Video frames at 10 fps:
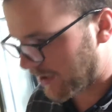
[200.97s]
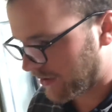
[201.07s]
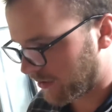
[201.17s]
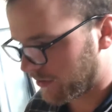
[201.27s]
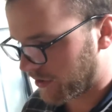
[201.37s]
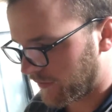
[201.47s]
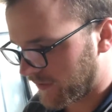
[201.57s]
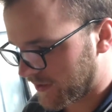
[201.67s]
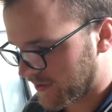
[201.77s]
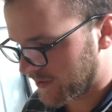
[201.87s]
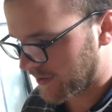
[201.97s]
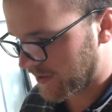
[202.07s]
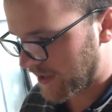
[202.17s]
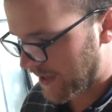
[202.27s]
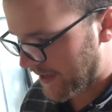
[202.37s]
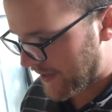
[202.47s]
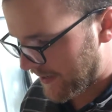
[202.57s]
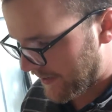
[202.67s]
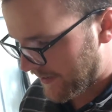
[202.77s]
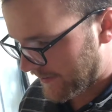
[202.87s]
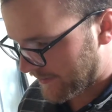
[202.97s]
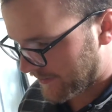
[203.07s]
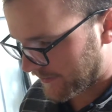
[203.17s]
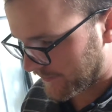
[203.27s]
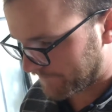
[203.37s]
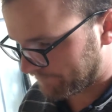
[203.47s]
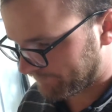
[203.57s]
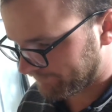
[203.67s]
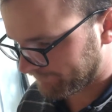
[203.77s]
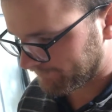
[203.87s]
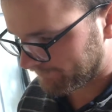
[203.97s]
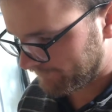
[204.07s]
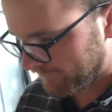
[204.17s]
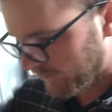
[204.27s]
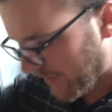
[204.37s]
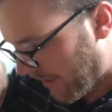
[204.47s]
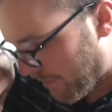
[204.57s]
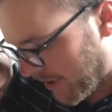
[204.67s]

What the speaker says: me a little nervous. So I'm